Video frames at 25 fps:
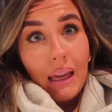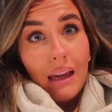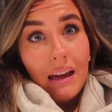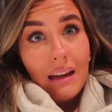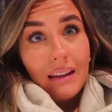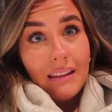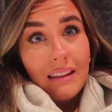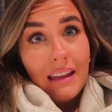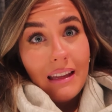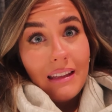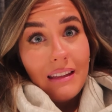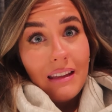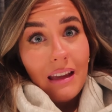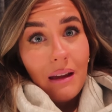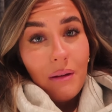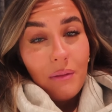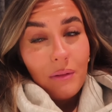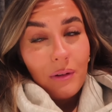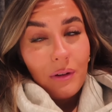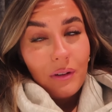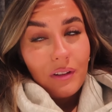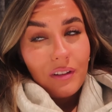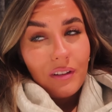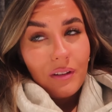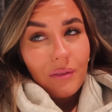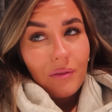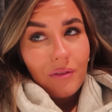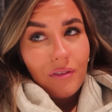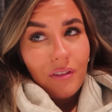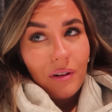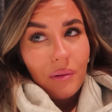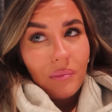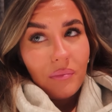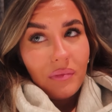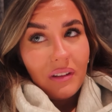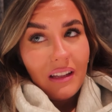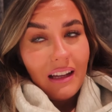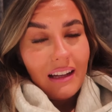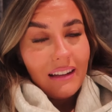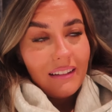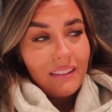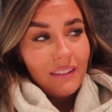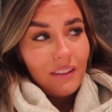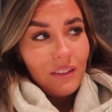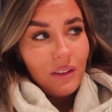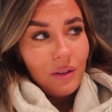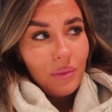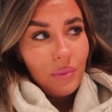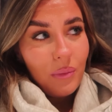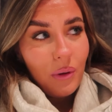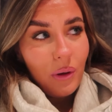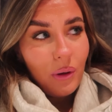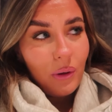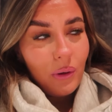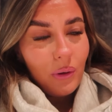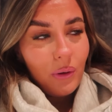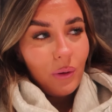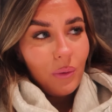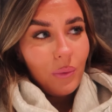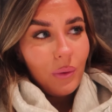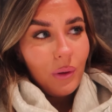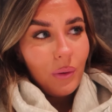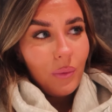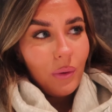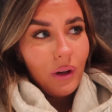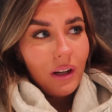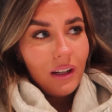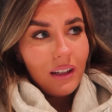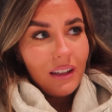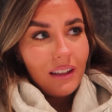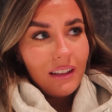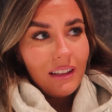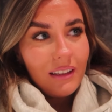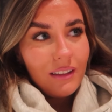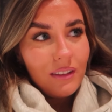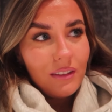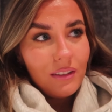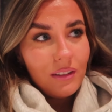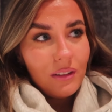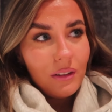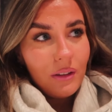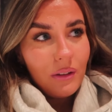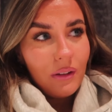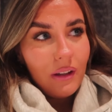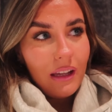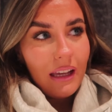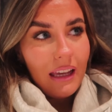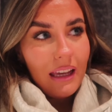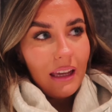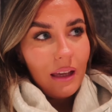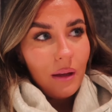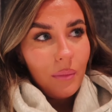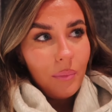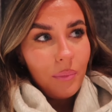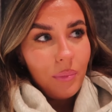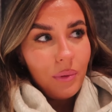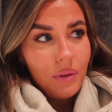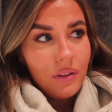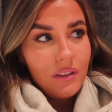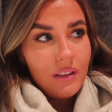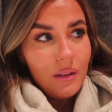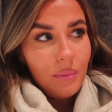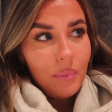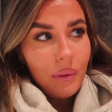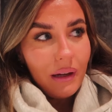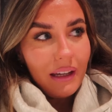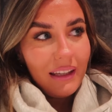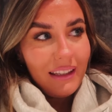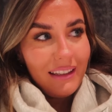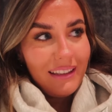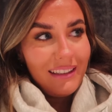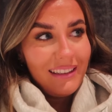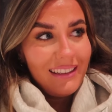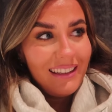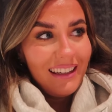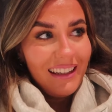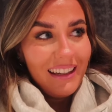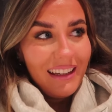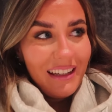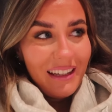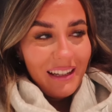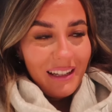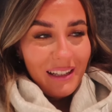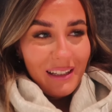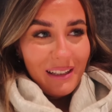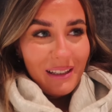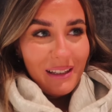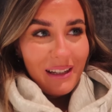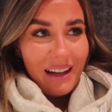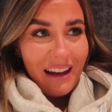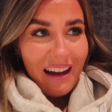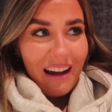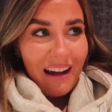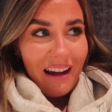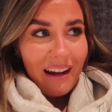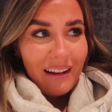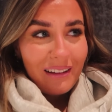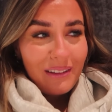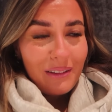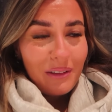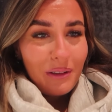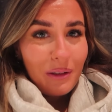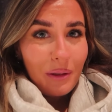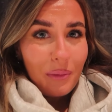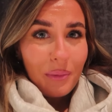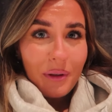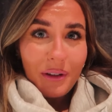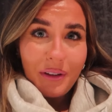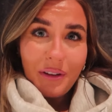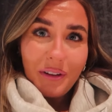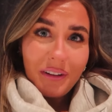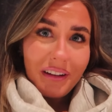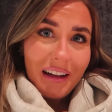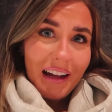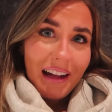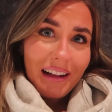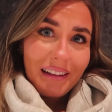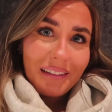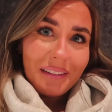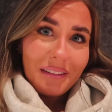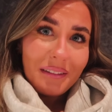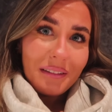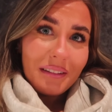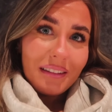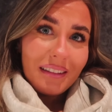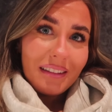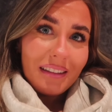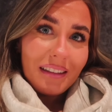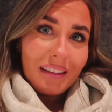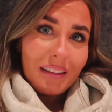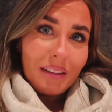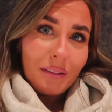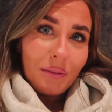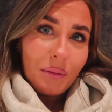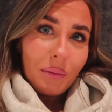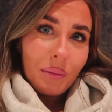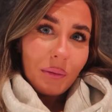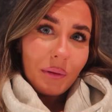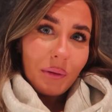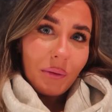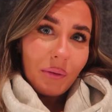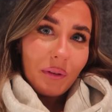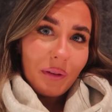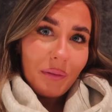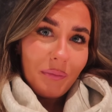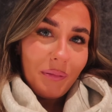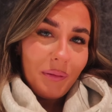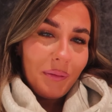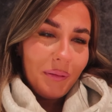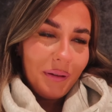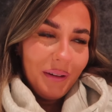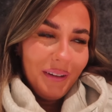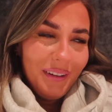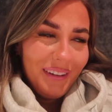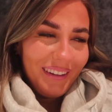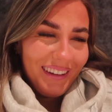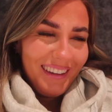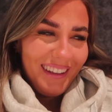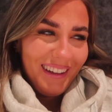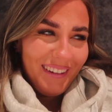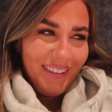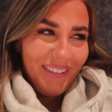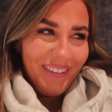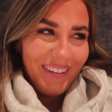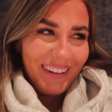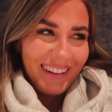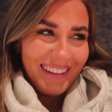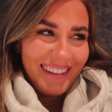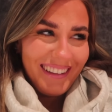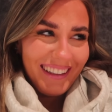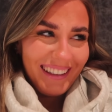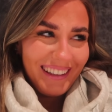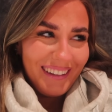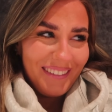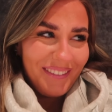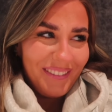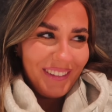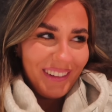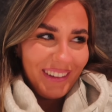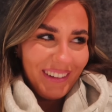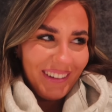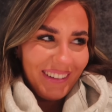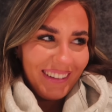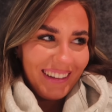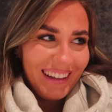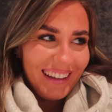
And then, yeah, we've got some fun plans tomorrow. We were going to do a boozy bike tour, but it got cancelled because we were the only people that were going to be on